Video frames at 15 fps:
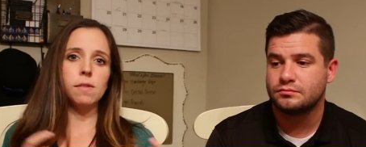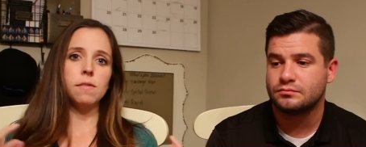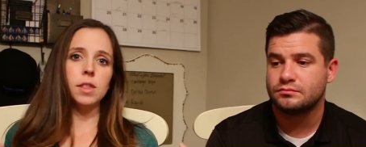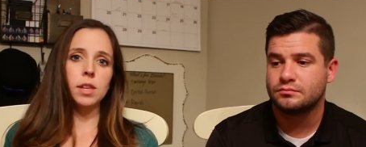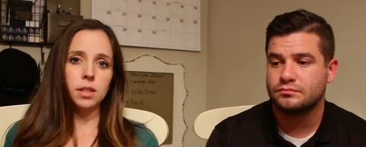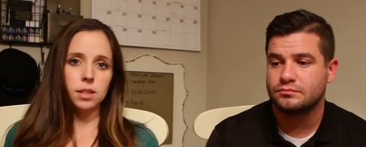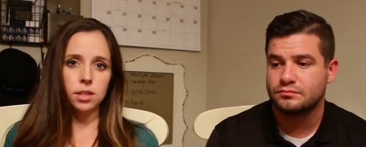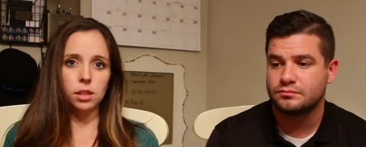
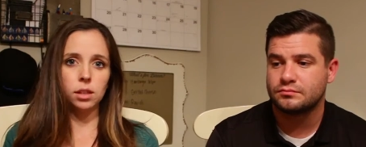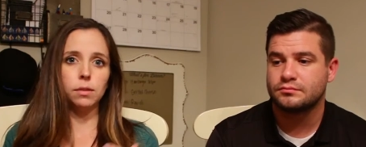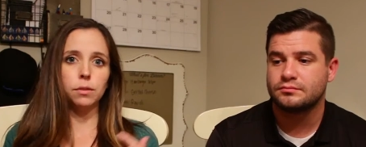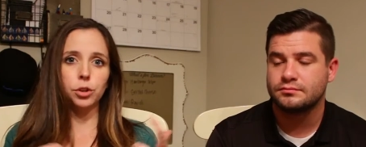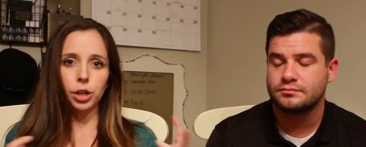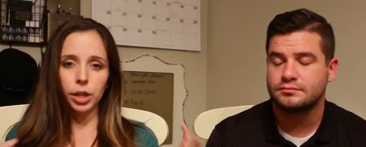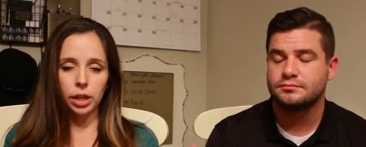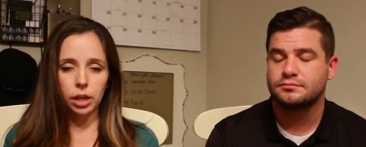Speaker 1: of this
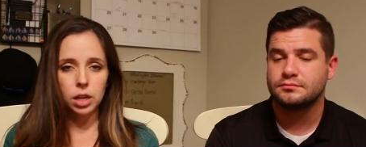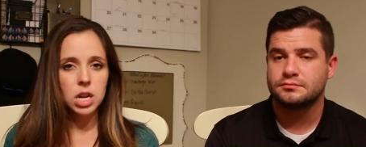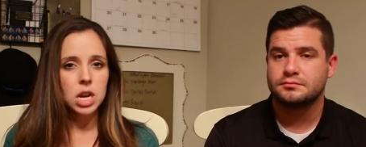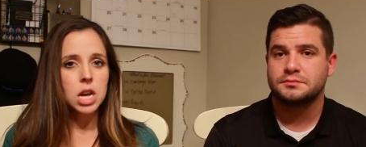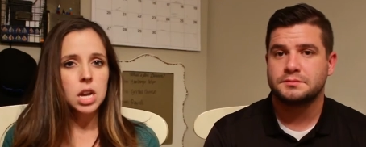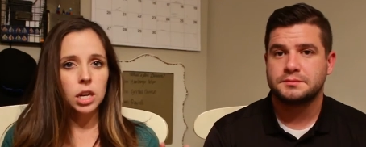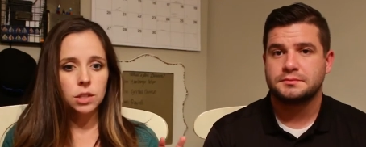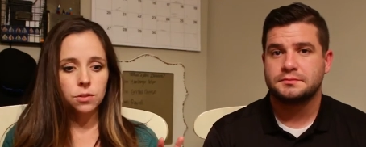delivery
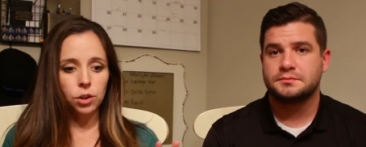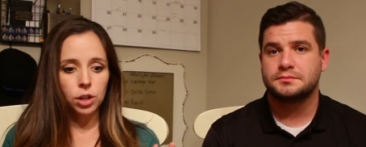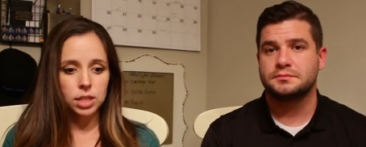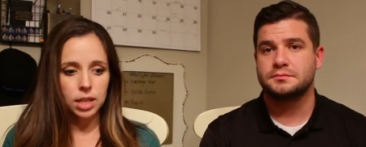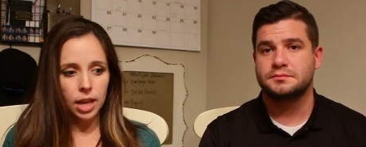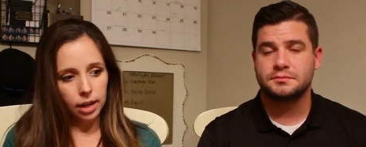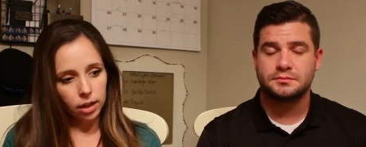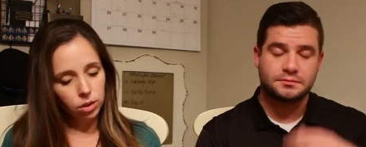as far
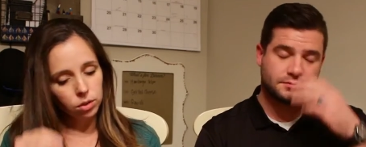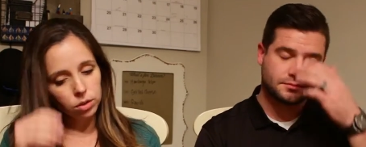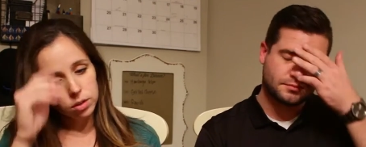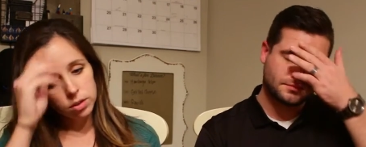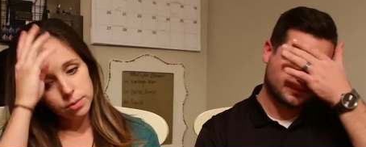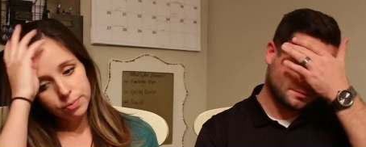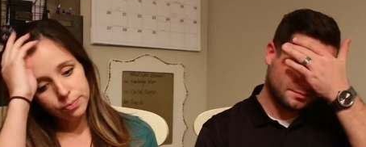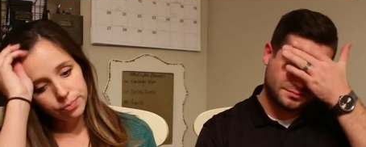as that
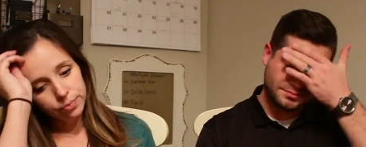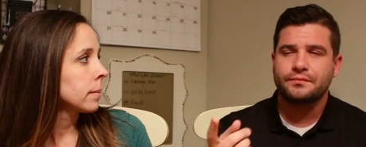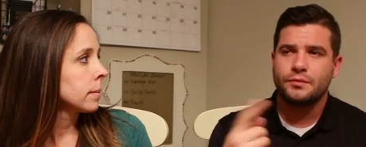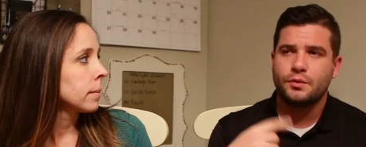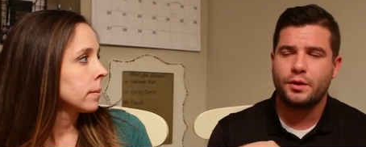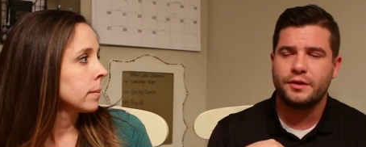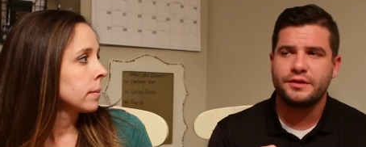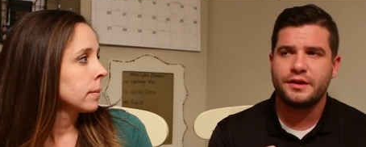goes.
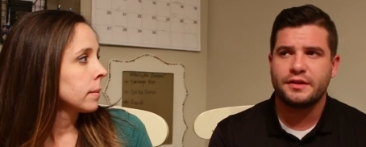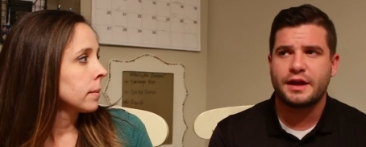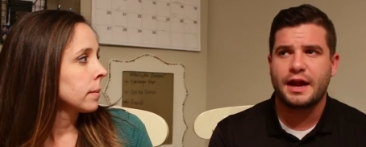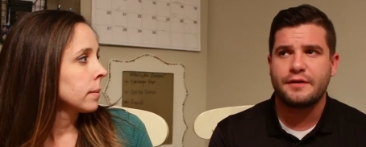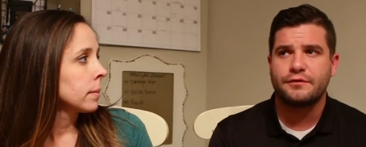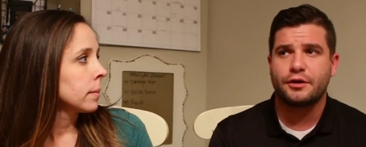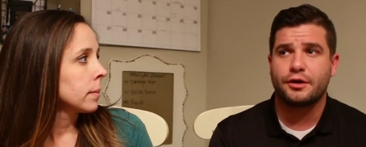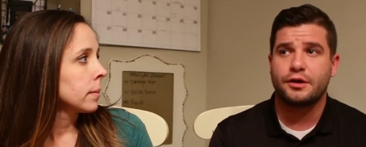
Speaker 2: One thing that
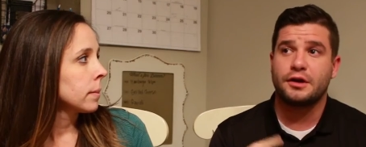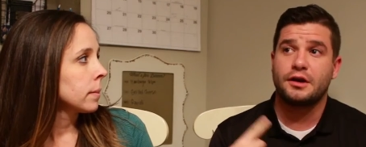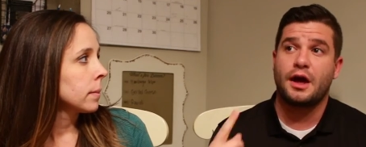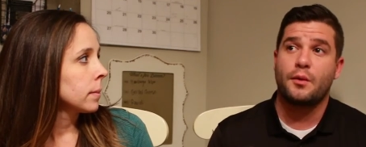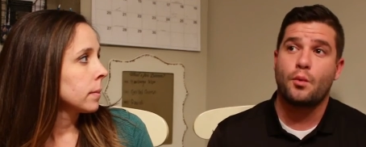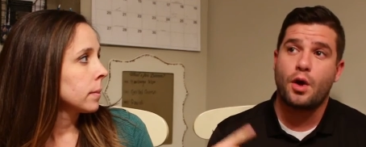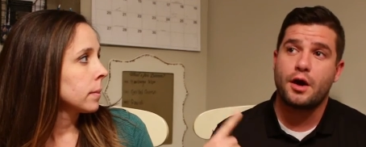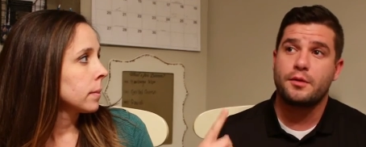I've learned and
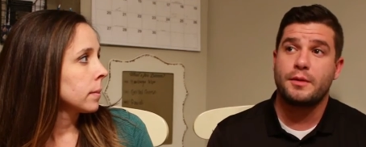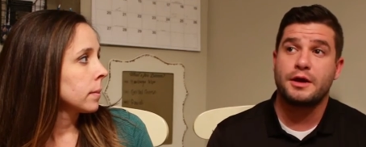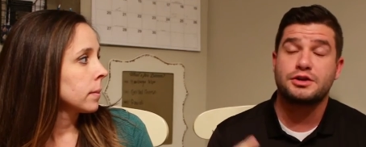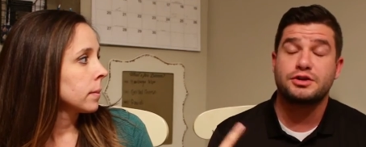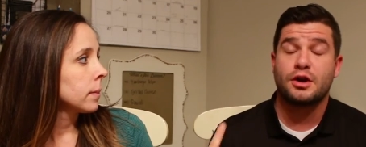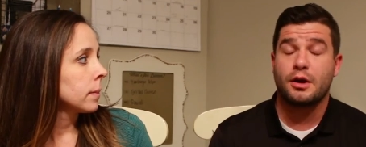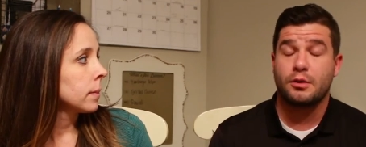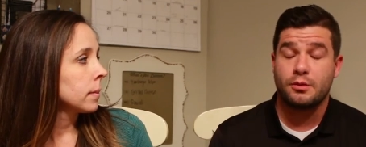I want to make
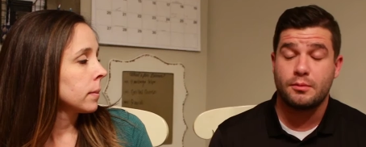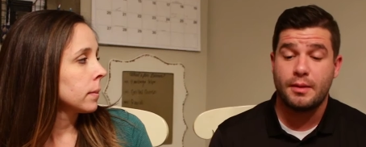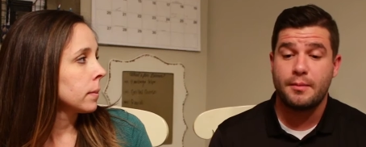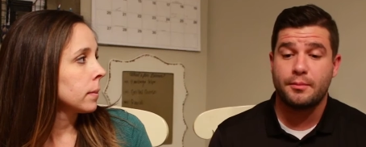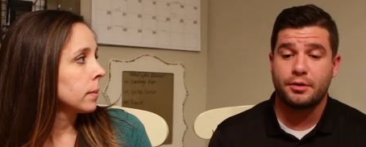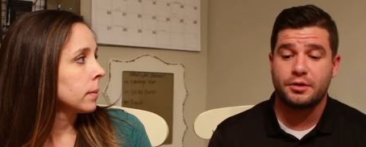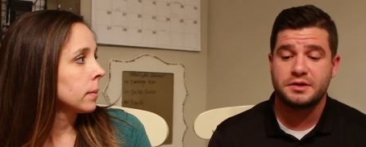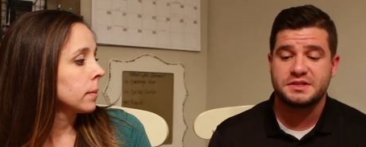sure I
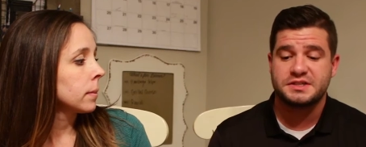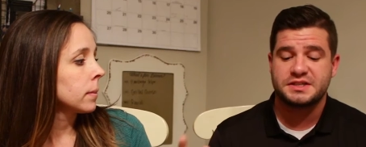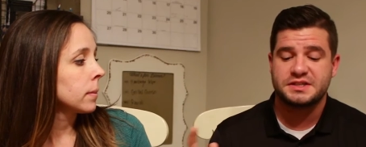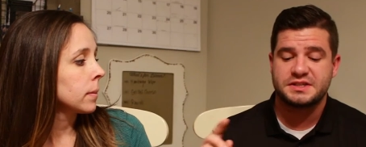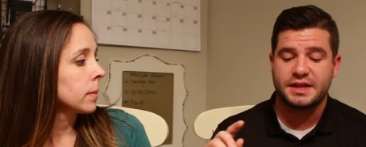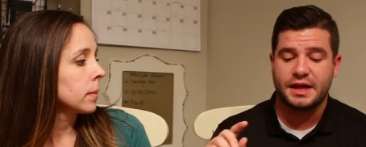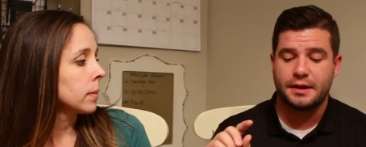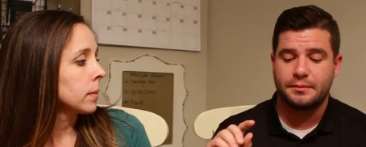remember is
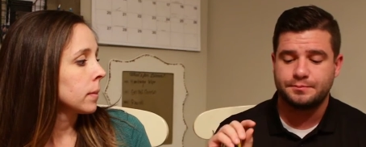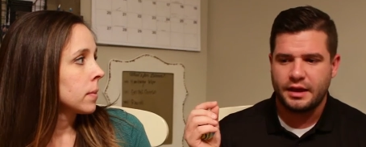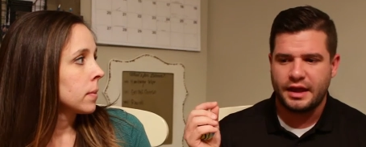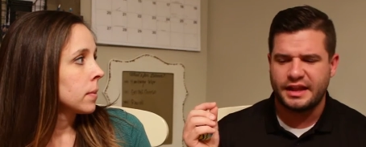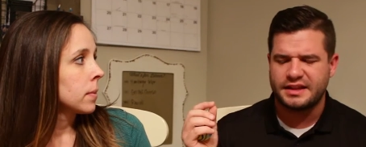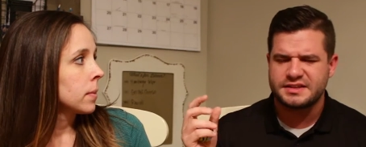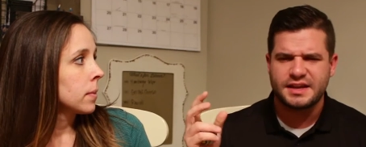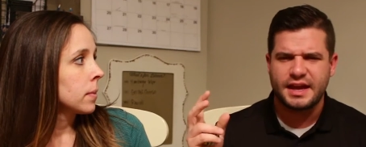just that
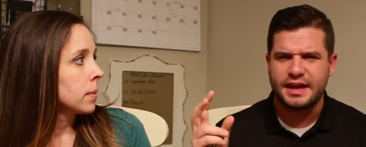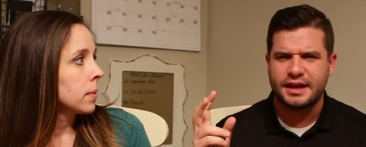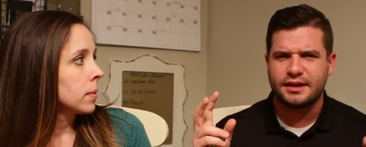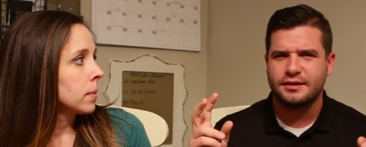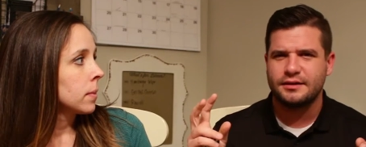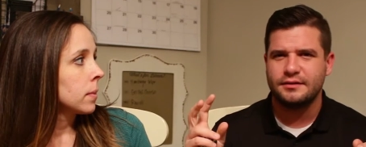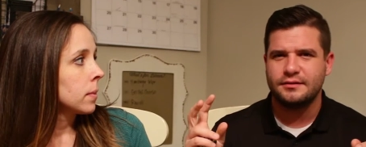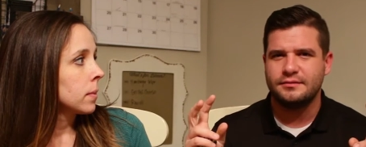it's
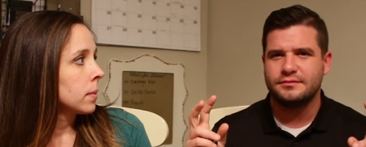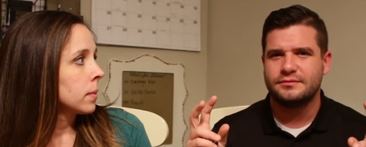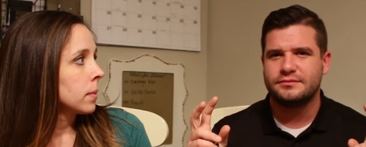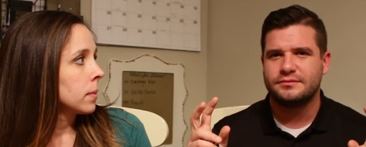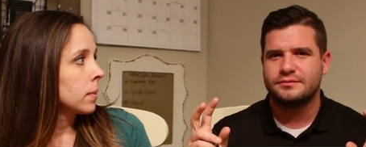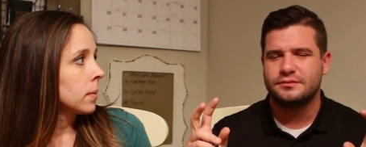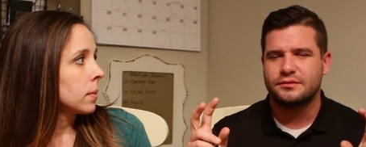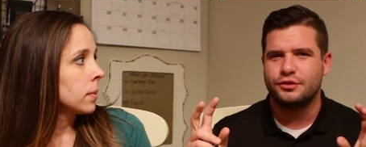like
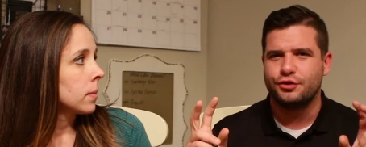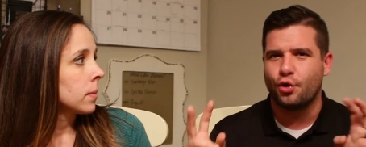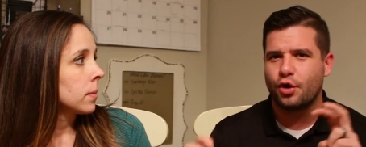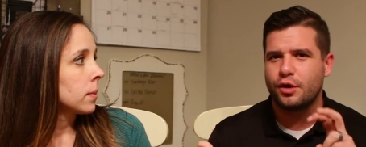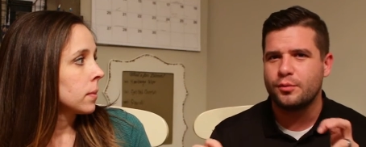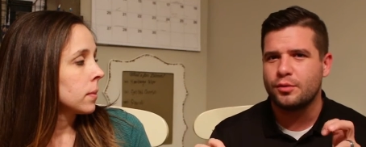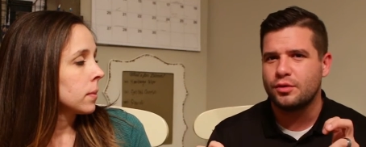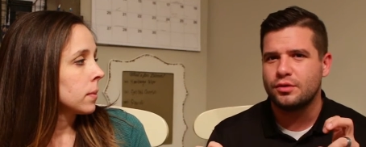
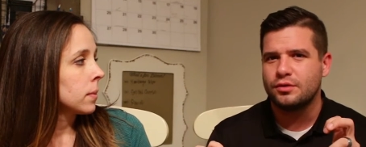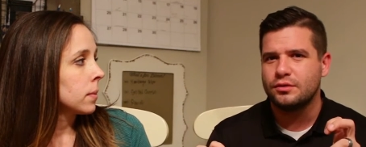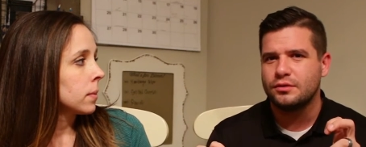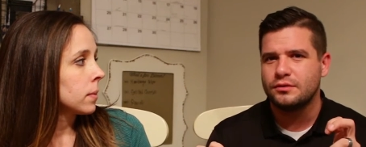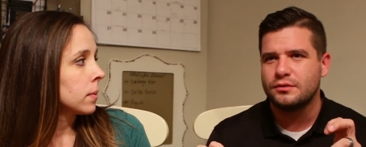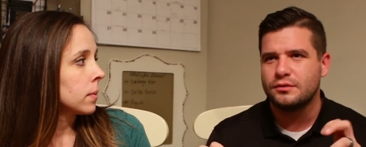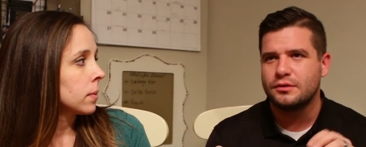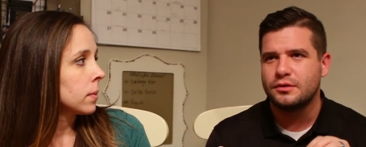normal